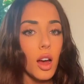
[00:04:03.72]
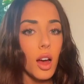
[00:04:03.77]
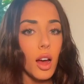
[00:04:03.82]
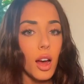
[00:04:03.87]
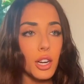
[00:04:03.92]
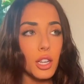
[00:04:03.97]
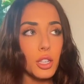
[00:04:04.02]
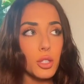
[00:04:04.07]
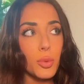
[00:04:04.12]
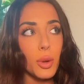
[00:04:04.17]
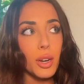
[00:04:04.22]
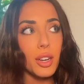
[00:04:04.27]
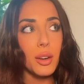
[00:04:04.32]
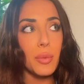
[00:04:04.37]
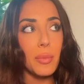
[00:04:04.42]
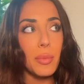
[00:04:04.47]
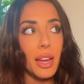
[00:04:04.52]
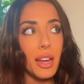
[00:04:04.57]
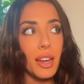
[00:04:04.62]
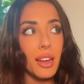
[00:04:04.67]
I just wanted to
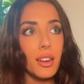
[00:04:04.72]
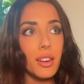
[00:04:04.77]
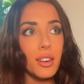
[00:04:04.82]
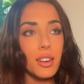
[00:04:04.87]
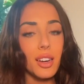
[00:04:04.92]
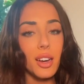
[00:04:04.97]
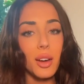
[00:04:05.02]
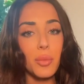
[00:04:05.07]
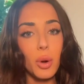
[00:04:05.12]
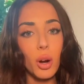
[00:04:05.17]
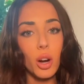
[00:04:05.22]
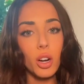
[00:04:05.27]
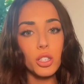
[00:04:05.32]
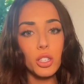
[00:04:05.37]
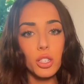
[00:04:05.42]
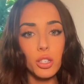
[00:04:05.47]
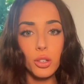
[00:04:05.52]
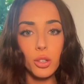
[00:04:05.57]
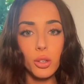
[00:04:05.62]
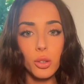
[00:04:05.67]
make a part
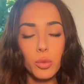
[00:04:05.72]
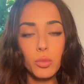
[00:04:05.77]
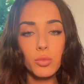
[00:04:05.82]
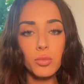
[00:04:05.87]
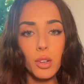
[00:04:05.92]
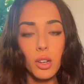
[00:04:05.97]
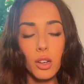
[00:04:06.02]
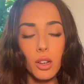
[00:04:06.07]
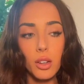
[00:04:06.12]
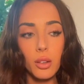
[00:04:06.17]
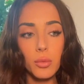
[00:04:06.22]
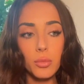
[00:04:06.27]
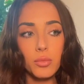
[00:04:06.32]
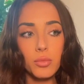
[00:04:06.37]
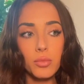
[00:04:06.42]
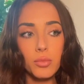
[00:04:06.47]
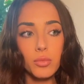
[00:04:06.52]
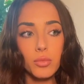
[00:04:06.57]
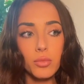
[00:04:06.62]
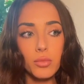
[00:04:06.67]
two. I
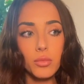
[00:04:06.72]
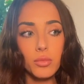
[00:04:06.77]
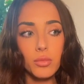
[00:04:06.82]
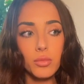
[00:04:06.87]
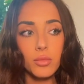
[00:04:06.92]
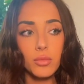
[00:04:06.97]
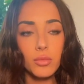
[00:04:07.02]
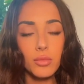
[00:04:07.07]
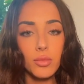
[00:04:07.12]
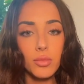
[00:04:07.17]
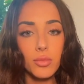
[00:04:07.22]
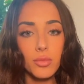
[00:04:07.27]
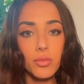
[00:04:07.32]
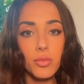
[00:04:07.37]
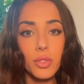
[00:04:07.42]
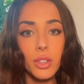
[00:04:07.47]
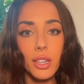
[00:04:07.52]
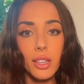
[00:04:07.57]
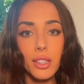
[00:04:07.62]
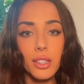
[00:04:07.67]

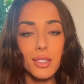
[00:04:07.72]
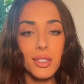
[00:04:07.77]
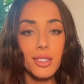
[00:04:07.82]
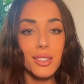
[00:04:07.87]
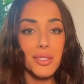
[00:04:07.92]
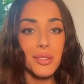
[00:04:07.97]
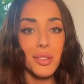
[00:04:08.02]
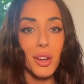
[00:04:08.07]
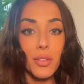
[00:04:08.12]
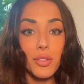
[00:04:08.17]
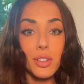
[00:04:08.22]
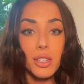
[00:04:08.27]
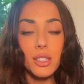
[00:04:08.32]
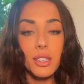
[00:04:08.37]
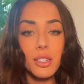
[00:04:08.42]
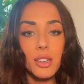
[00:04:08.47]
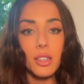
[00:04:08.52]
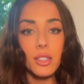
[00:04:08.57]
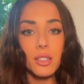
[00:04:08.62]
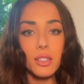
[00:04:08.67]
feel like that's
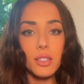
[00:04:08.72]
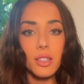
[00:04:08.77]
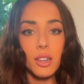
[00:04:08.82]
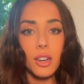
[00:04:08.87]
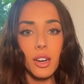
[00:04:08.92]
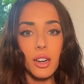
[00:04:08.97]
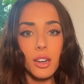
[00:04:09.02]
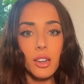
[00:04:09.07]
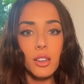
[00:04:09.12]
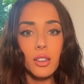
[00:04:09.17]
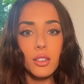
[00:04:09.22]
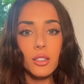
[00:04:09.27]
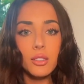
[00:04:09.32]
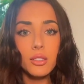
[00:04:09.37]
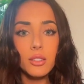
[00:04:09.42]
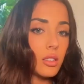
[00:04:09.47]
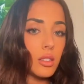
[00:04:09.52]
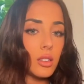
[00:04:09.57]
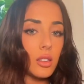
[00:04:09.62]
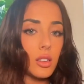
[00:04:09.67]
obviously necessary.
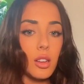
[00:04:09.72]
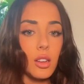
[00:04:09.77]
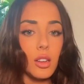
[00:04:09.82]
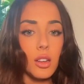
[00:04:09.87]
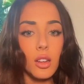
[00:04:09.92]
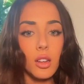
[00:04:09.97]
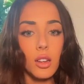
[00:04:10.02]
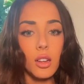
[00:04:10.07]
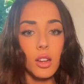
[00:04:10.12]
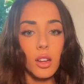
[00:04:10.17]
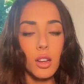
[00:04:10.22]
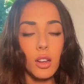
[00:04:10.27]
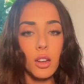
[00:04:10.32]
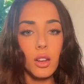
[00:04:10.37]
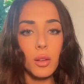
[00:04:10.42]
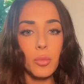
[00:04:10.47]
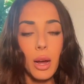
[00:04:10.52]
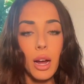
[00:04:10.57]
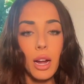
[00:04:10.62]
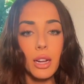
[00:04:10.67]

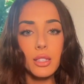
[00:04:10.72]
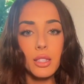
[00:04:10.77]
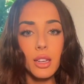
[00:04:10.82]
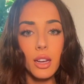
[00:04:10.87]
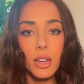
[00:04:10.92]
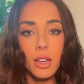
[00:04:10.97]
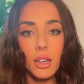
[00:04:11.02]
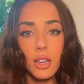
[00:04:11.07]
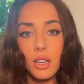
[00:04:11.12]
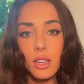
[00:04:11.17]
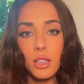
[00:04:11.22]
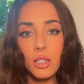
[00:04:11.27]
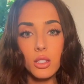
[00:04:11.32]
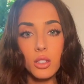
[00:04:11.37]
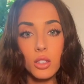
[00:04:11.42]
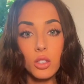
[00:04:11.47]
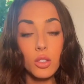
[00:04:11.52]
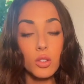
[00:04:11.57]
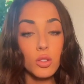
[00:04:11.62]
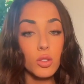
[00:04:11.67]
Hindsight
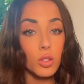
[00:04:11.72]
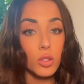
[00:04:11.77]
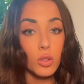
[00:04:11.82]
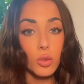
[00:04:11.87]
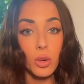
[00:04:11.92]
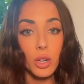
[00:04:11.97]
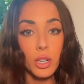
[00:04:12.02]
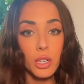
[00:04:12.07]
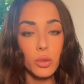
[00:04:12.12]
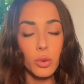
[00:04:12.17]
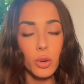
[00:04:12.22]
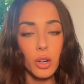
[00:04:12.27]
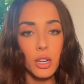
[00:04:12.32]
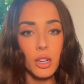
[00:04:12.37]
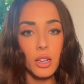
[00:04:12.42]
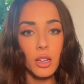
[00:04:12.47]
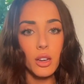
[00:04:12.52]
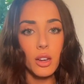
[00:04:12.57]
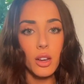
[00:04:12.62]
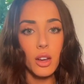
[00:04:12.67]
is
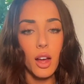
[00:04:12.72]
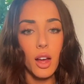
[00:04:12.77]
2020.